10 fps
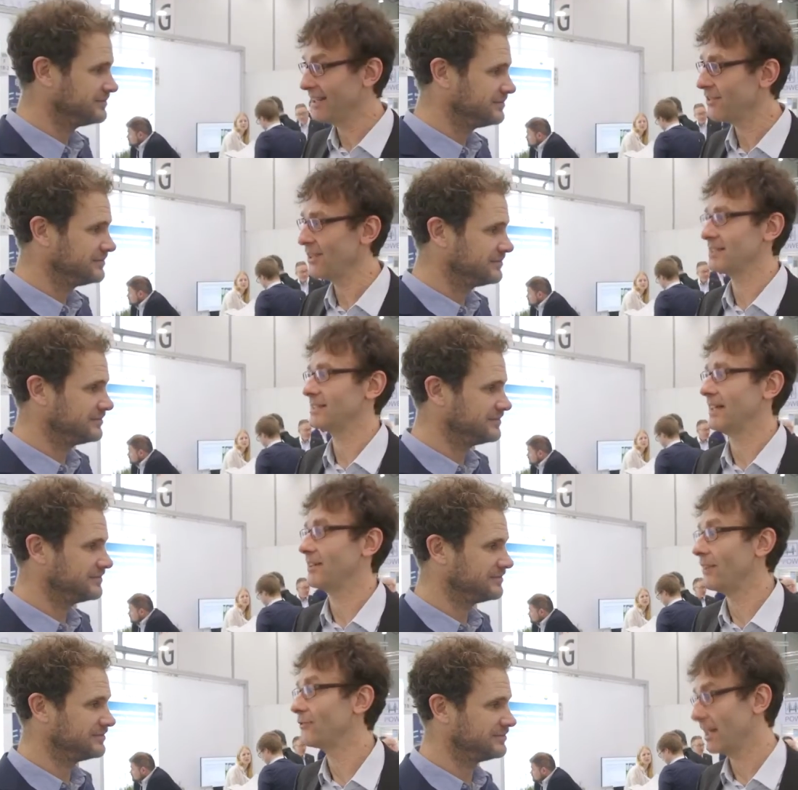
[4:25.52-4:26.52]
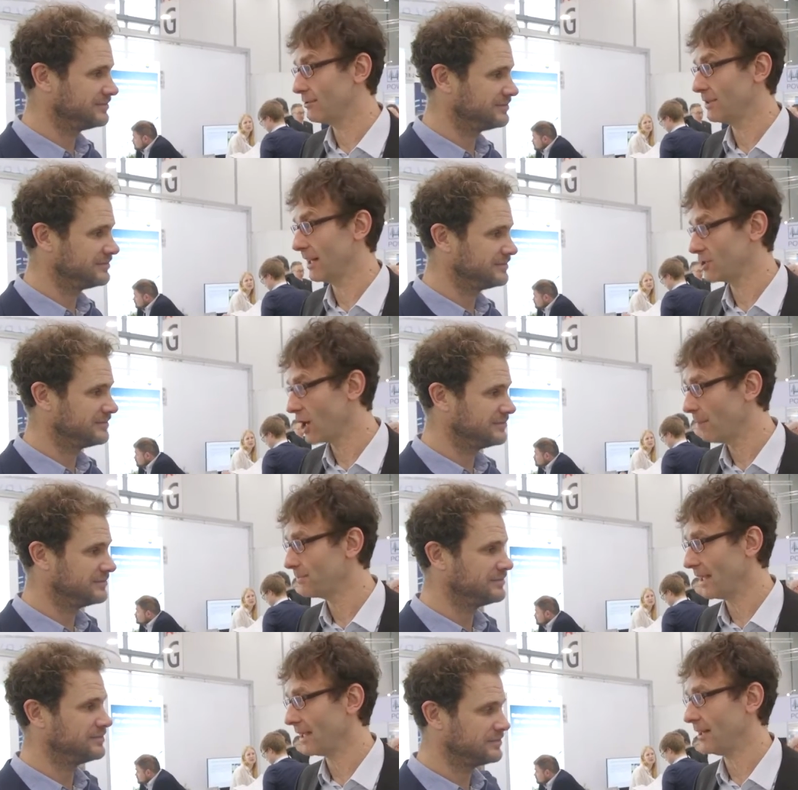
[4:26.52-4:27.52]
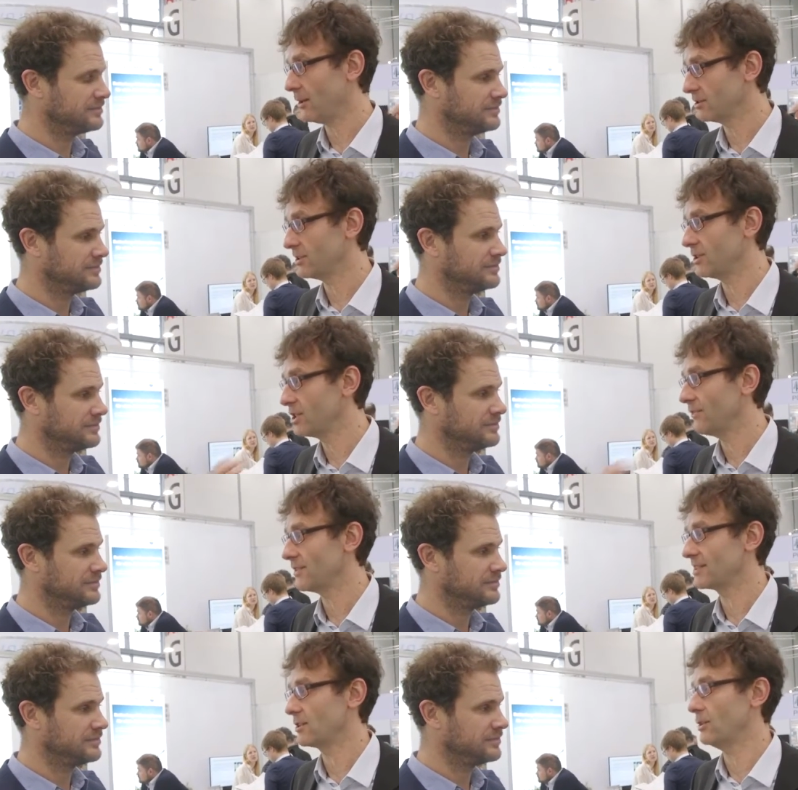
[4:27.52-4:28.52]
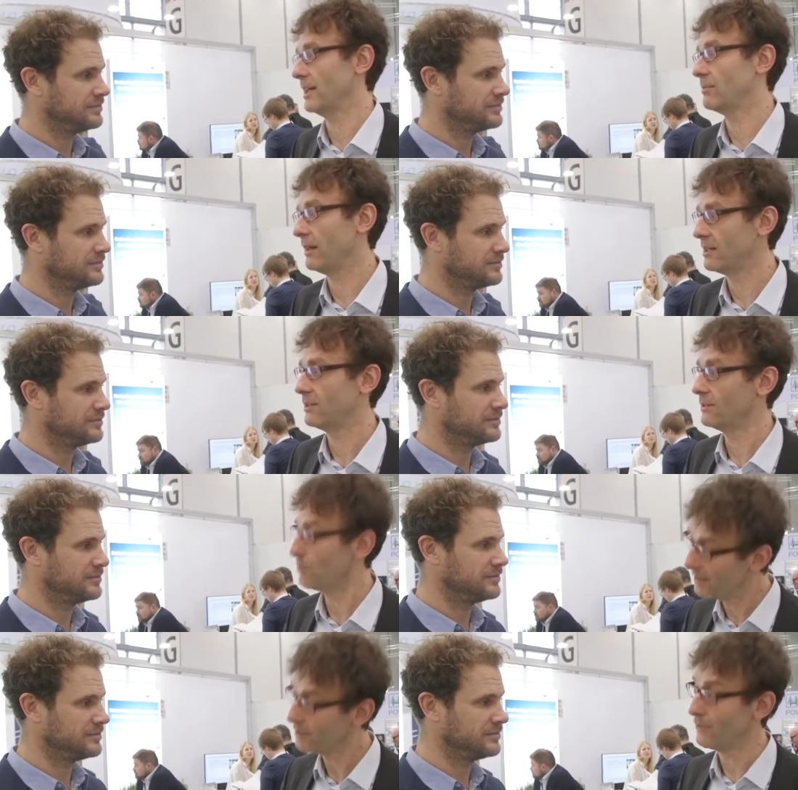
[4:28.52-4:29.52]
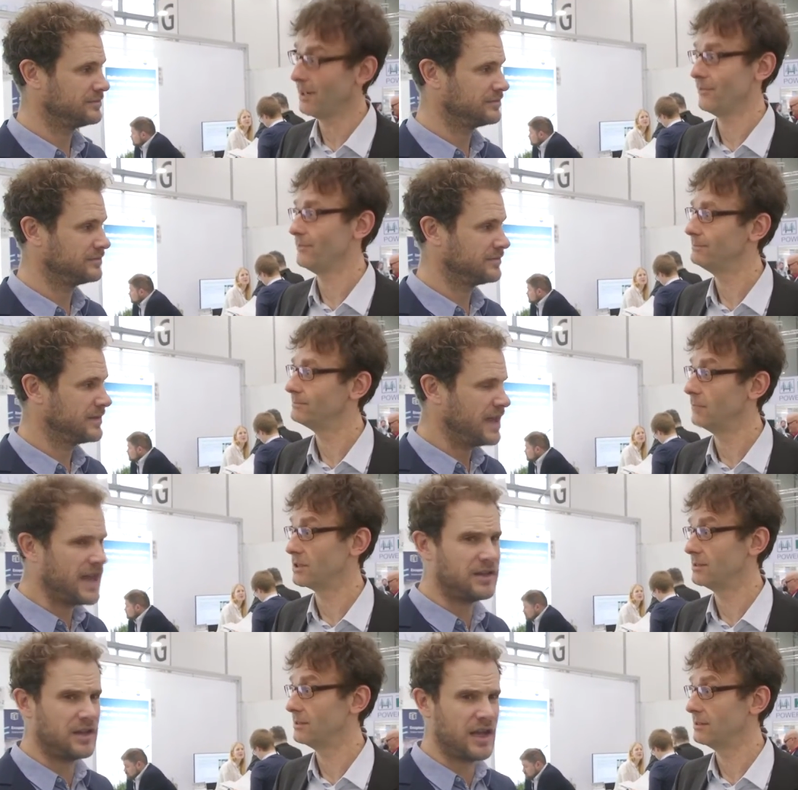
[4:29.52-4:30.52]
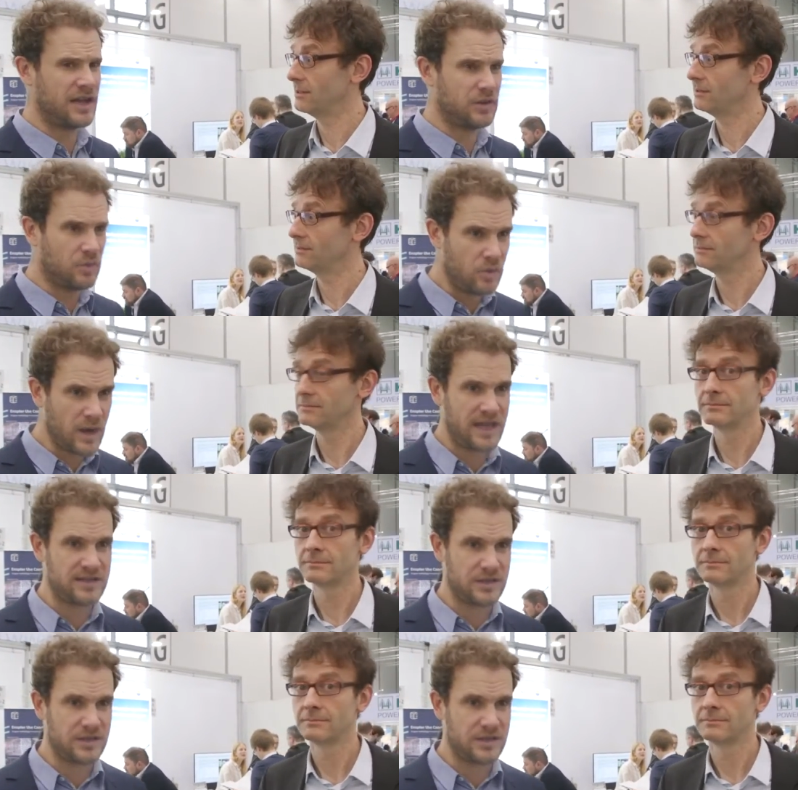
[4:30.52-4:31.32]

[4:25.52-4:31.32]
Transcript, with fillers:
Speaker 1: he thinks that if they do their job, they can also achieve this goal at twenty twenty-five. And and
Speaker 2: a way